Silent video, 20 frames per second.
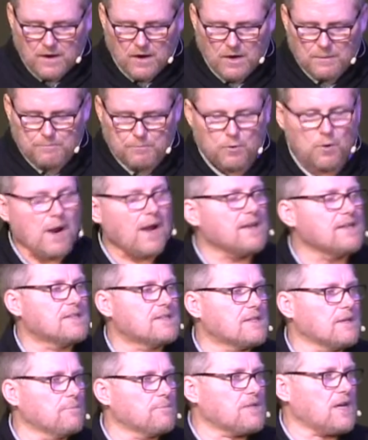Our pride
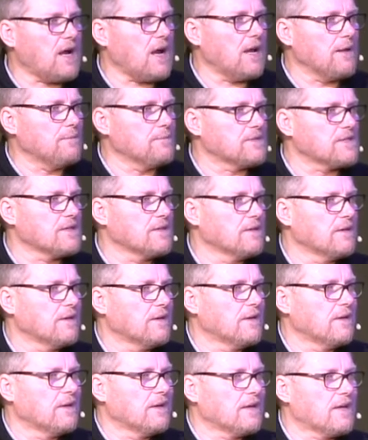sometimes
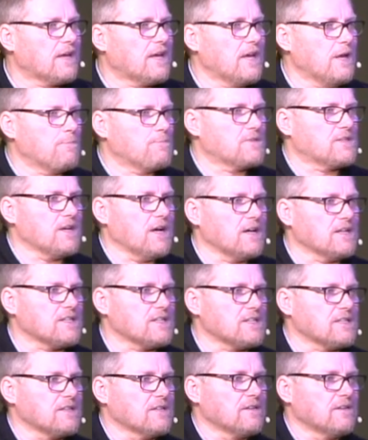keeps
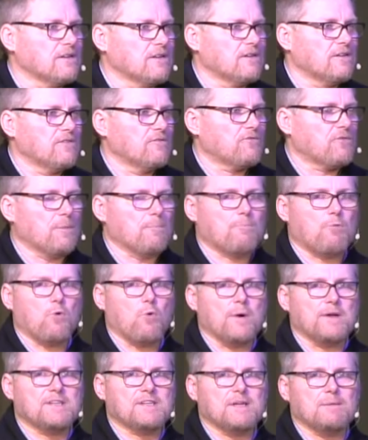us from
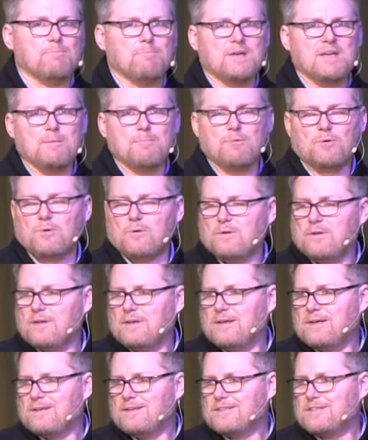pointing people
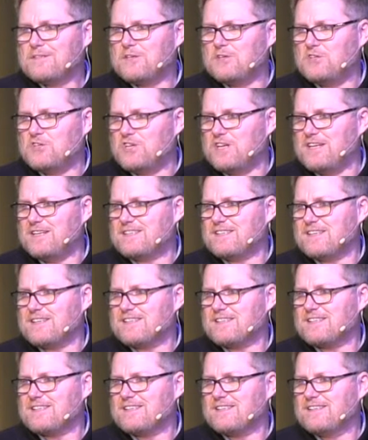to
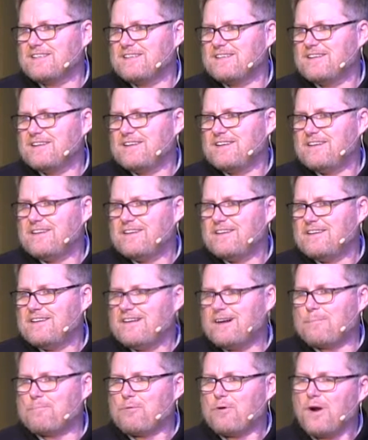Jesus.
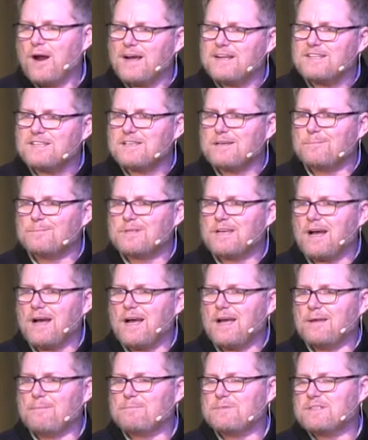Our pride
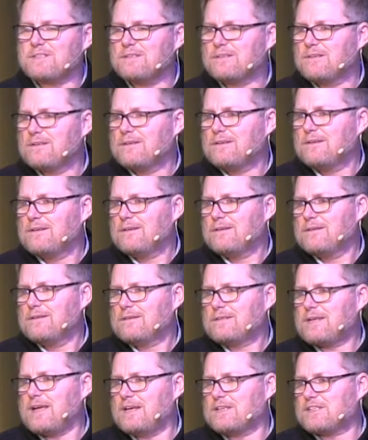sometimes
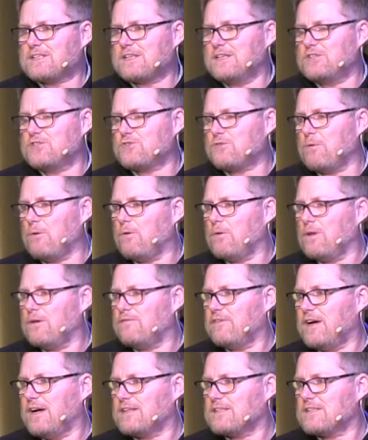takes control
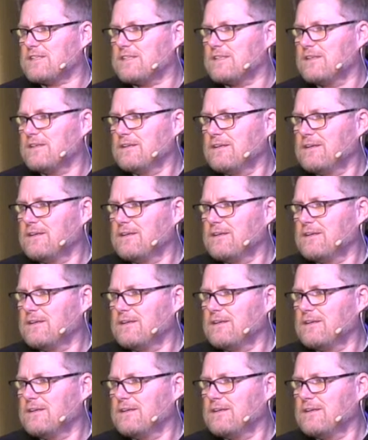of us,